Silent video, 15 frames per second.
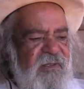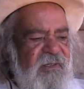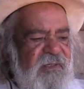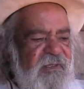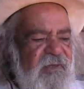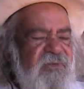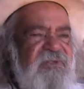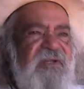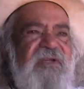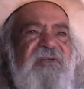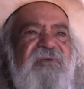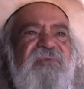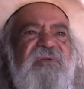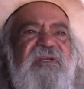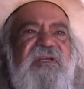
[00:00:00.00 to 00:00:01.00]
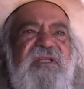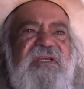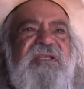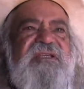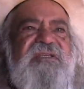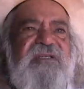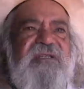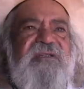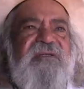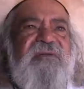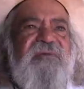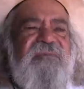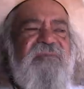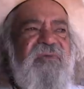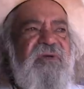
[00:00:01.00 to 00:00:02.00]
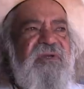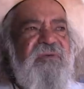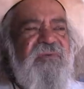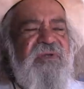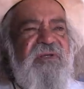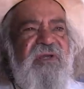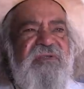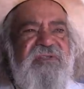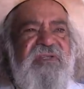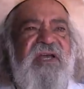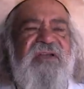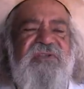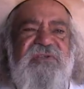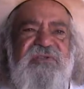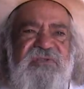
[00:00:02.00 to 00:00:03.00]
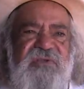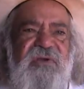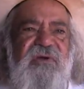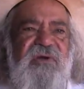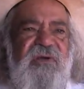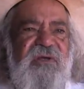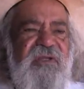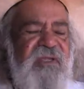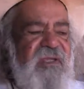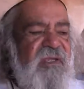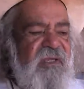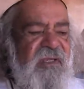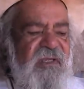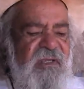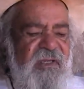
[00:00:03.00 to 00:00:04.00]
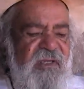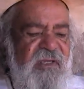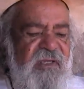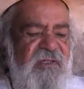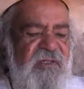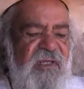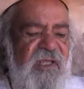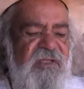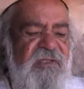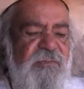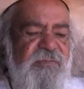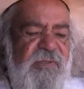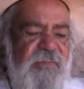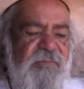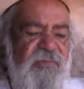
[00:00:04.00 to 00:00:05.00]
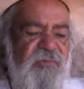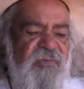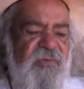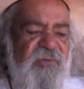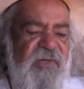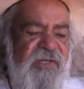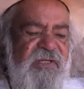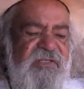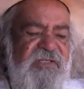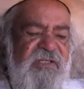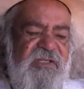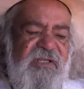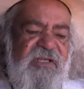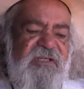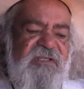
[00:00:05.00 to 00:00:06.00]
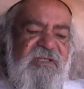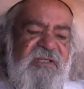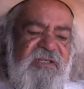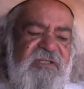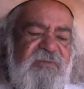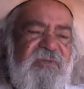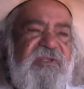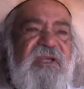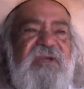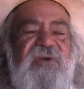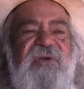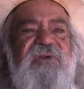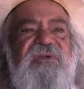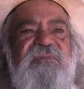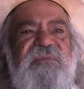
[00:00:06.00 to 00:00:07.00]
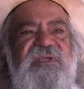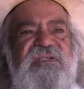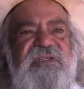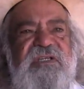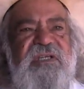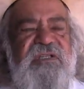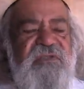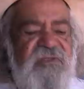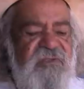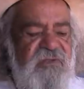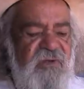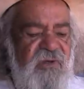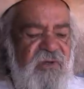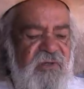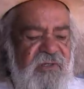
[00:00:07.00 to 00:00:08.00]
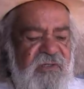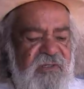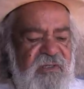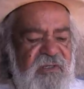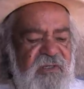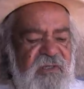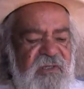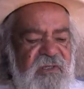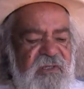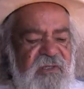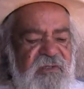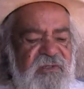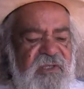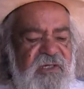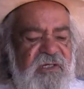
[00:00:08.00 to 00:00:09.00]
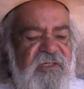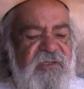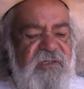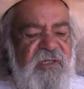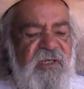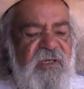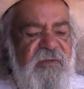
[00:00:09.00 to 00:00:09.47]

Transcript: And I was trying to release it when I sung the song. And other people were releasing their tears when they heard me singing the song. That it,